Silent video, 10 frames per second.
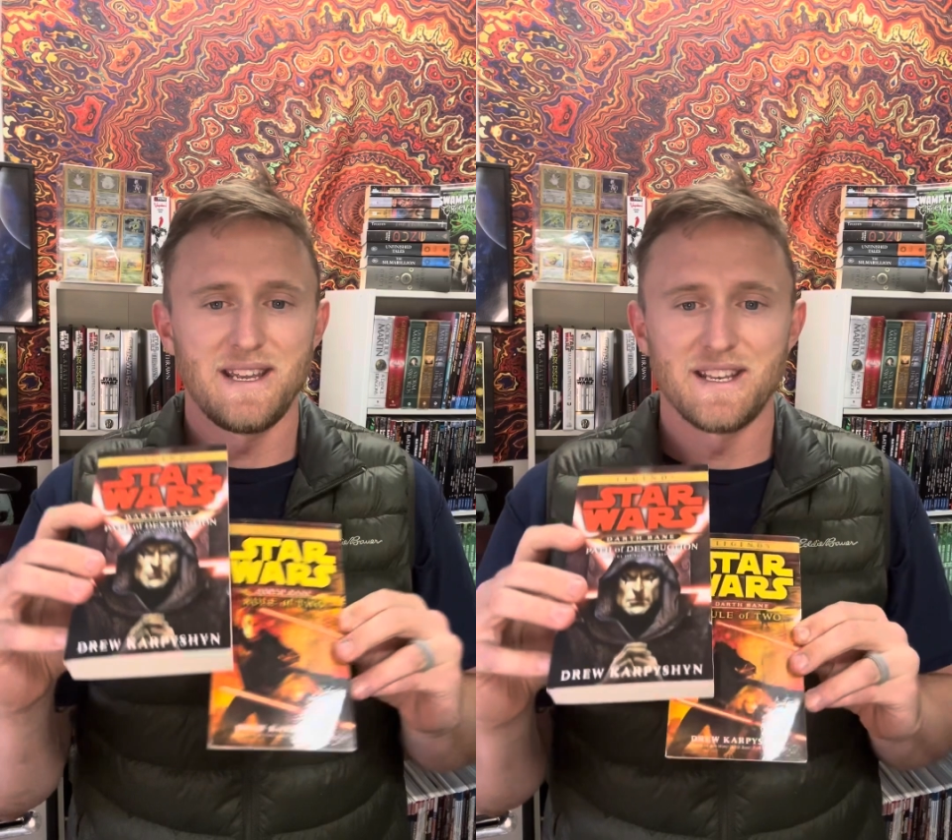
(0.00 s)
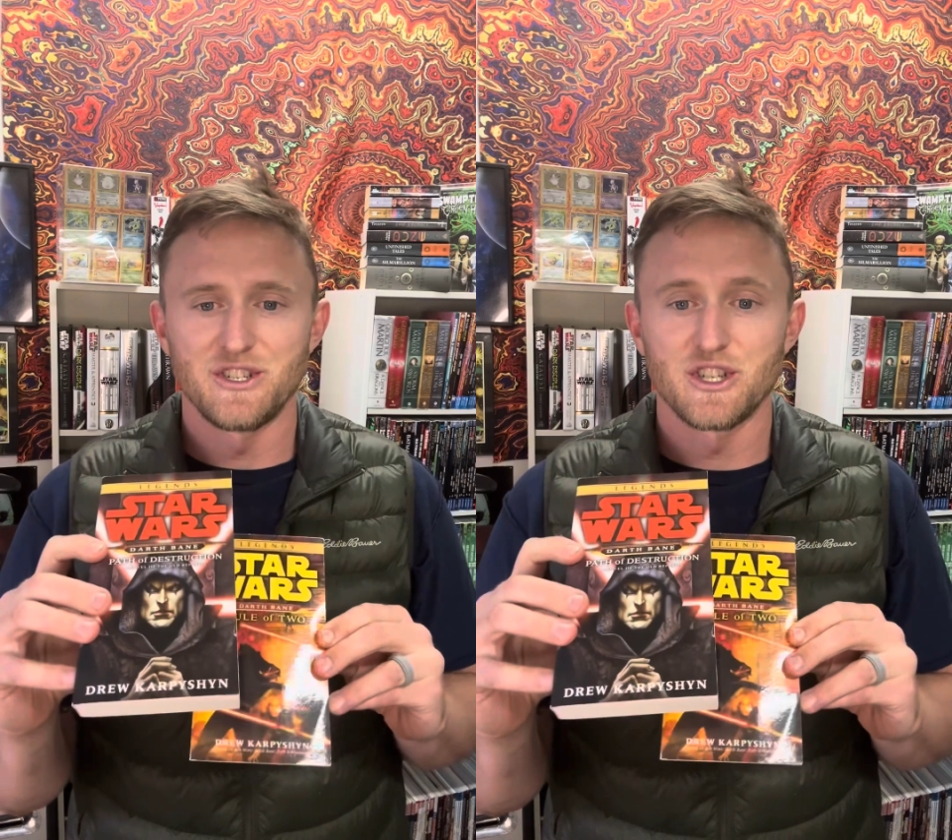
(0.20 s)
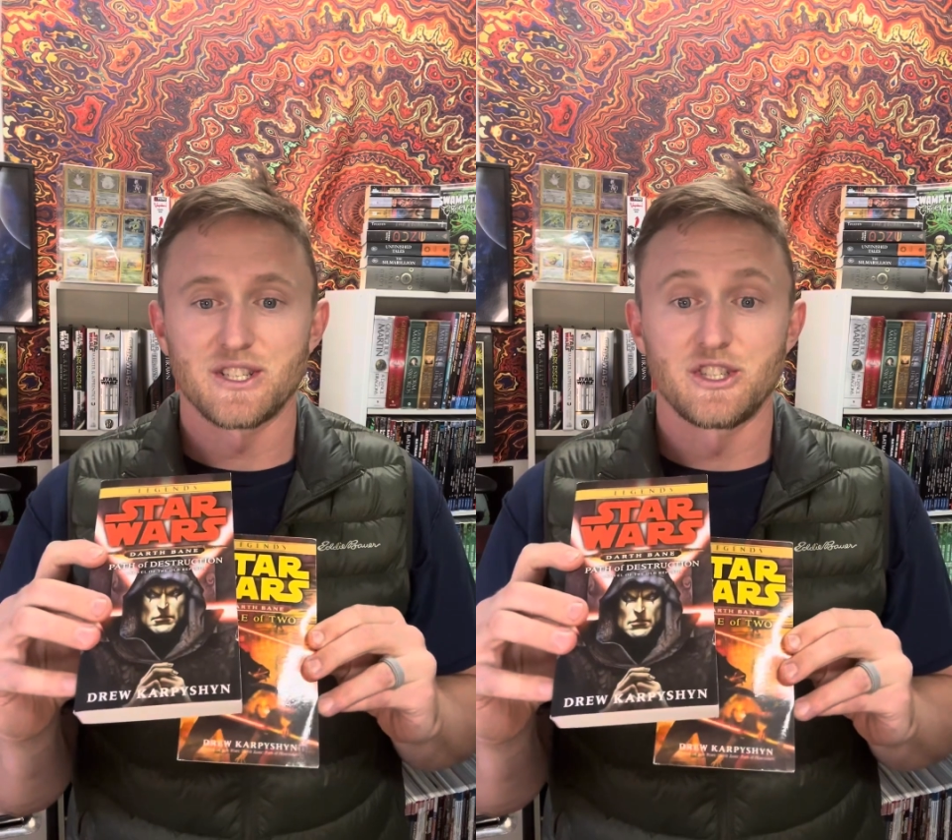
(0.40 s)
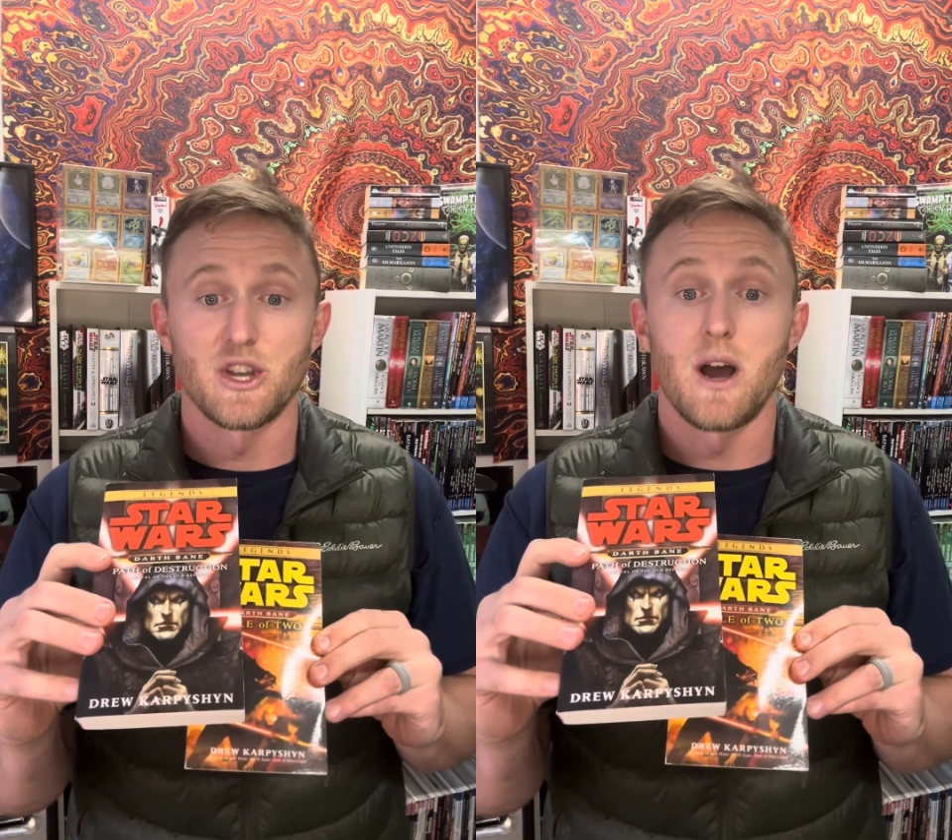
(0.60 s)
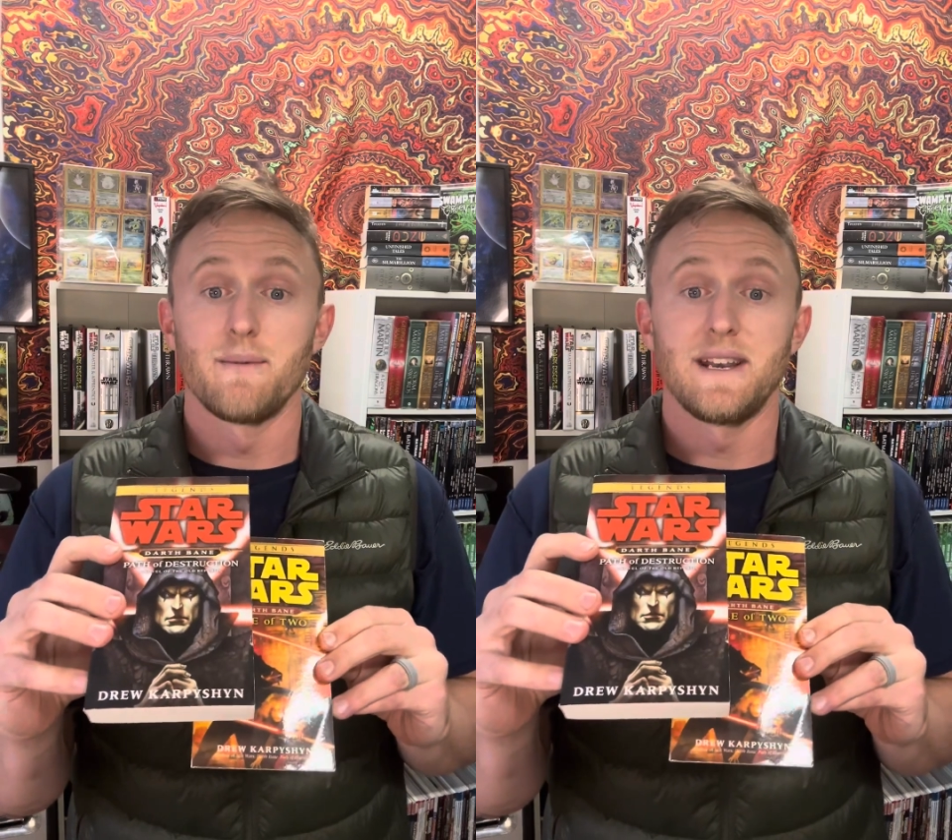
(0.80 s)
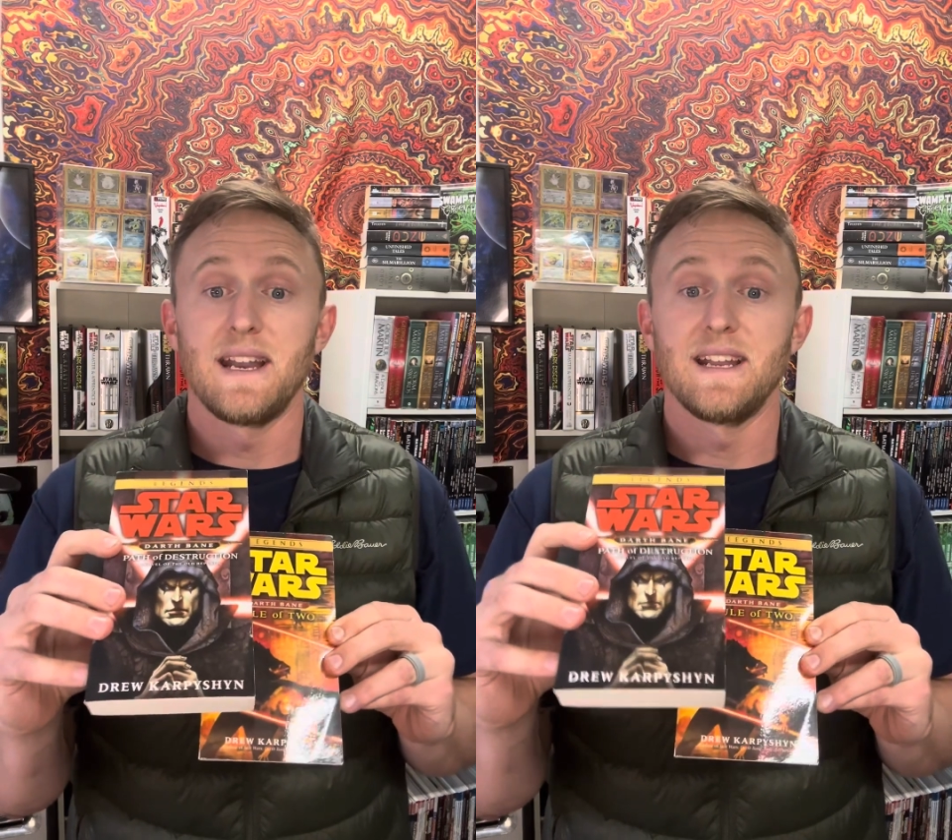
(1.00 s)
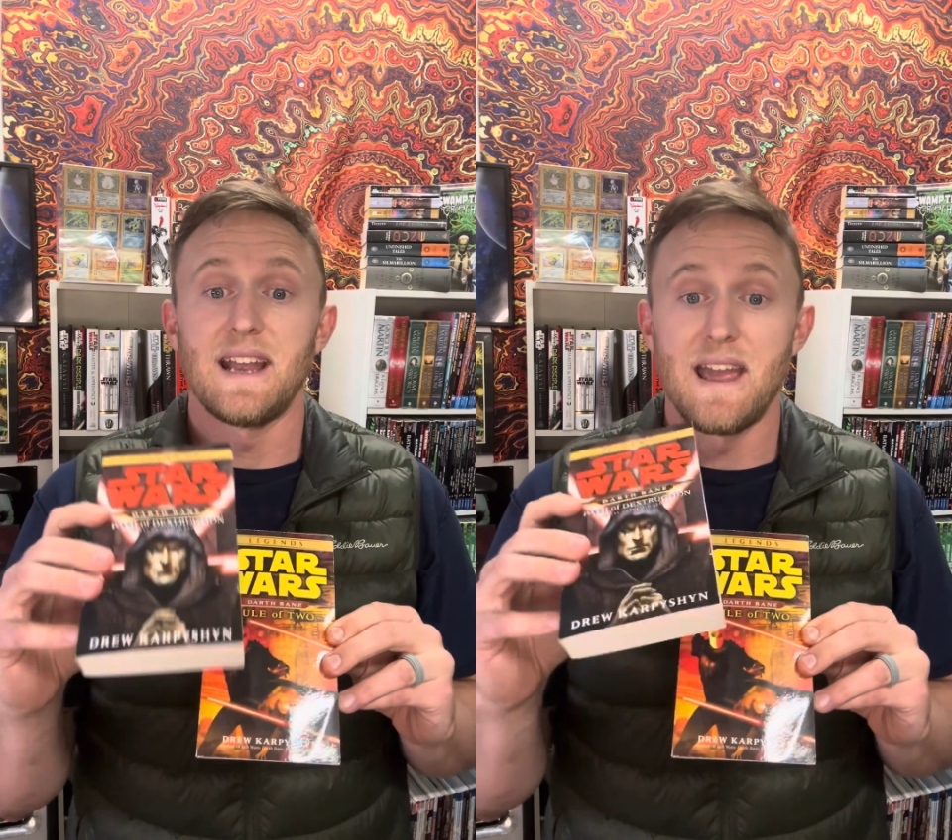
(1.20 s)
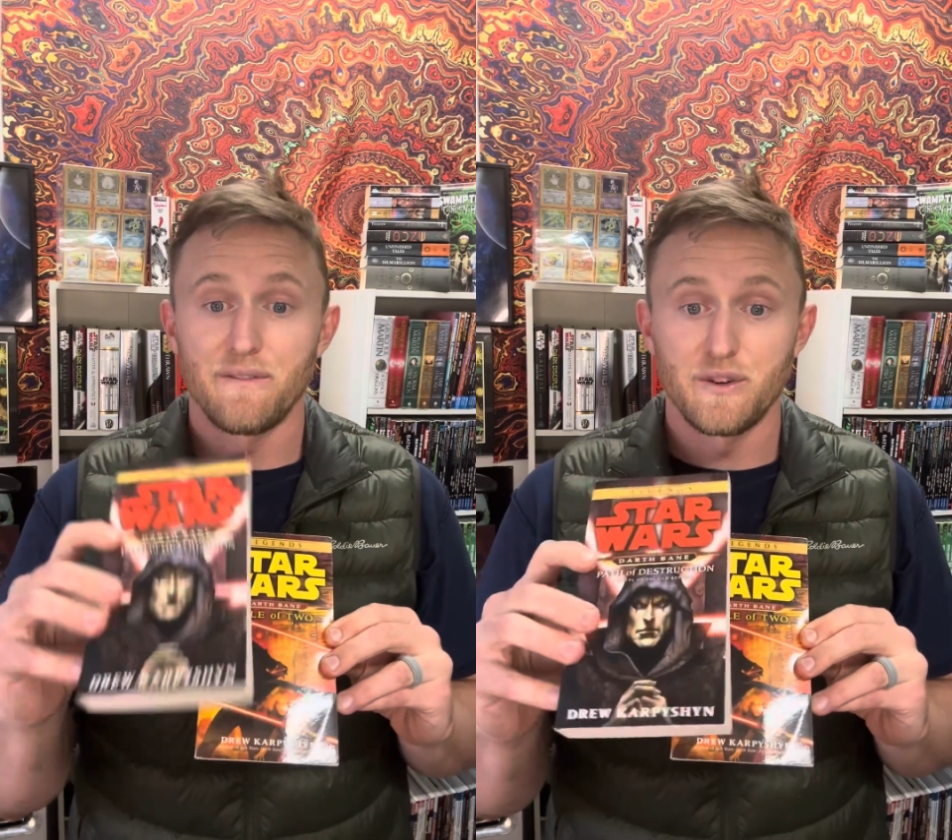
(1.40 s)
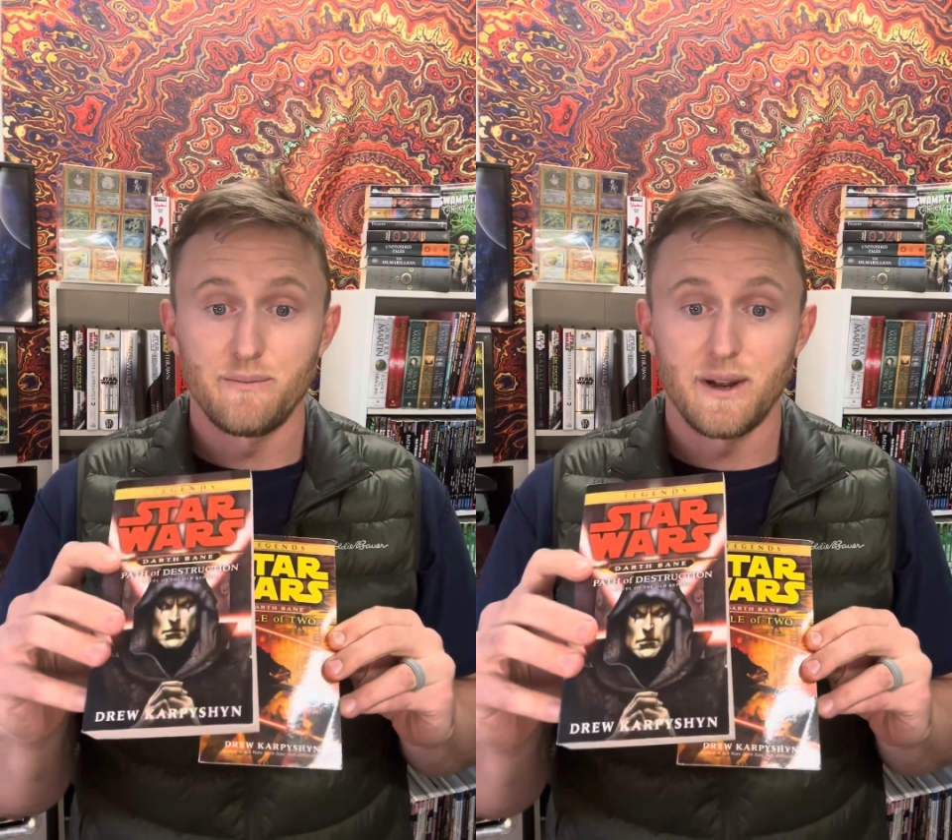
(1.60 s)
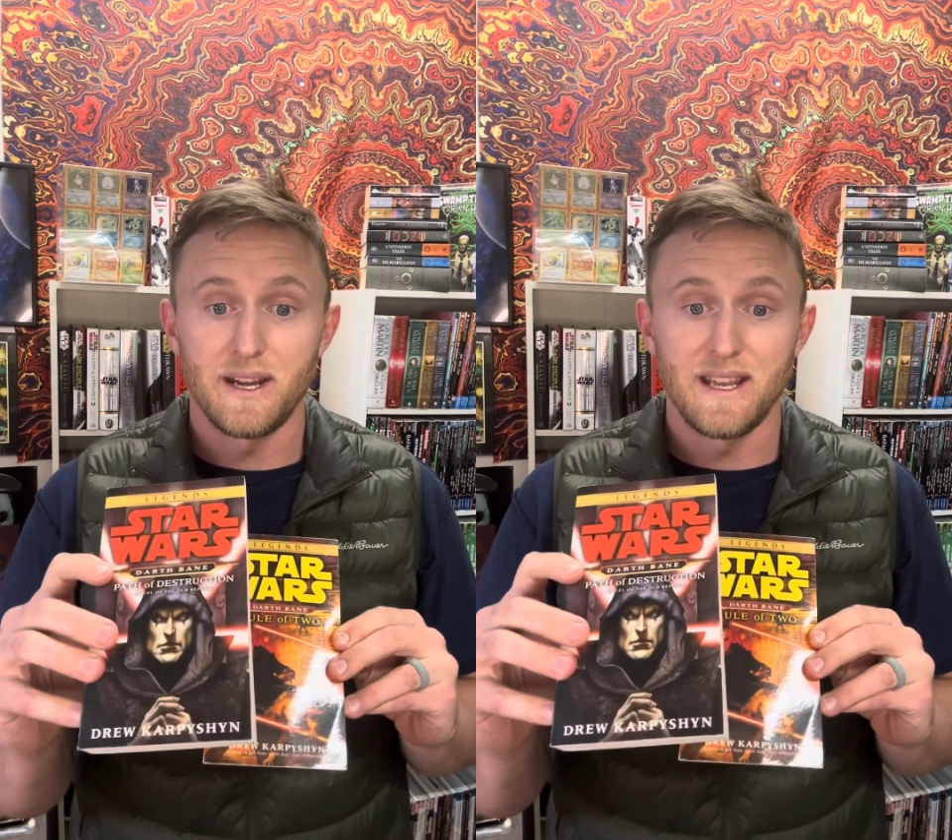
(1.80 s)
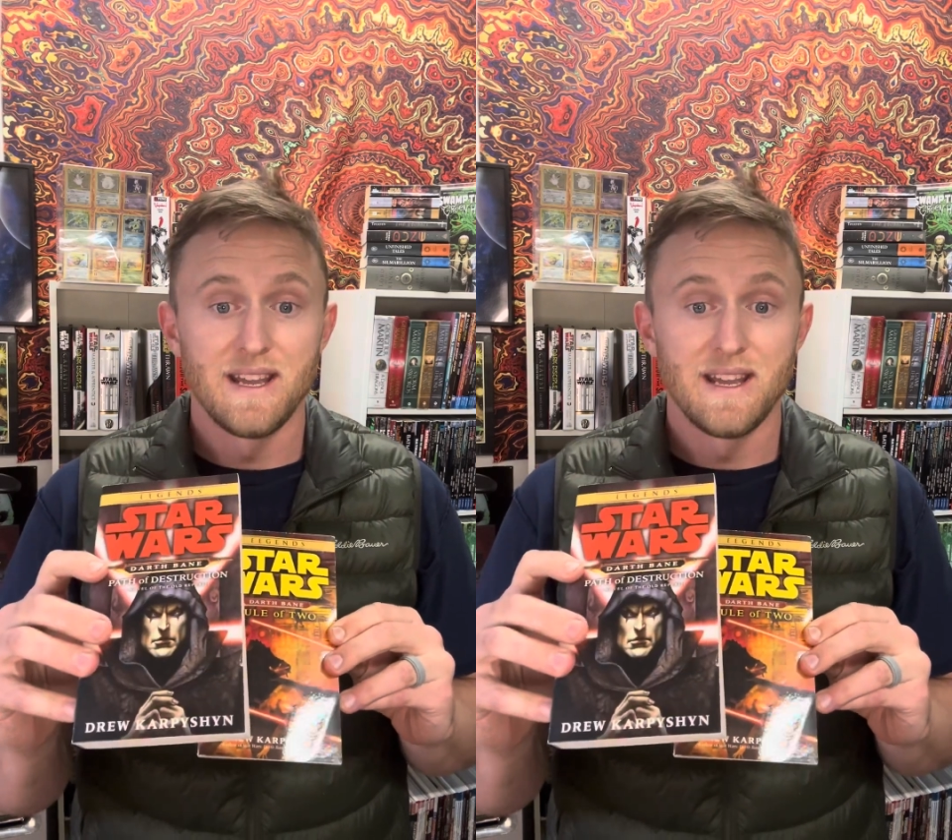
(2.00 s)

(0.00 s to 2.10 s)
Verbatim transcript: and just dominating everybody.